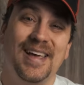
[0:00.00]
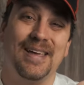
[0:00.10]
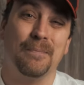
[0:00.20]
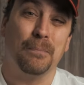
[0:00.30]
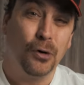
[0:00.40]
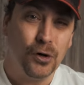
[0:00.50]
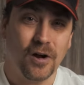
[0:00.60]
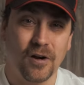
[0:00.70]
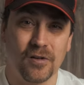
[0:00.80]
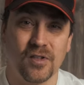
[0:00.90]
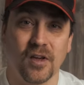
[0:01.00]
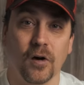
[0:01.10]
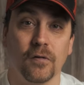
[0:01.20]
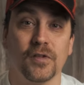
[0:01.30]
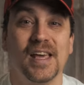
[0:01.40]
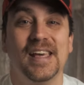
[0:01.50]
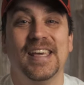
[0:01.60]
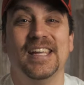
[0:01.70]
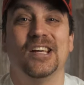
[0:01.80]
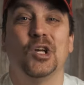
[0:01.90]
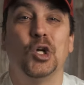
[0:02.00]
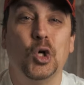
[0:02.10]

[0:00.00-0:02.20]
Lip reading: and put ourselves in a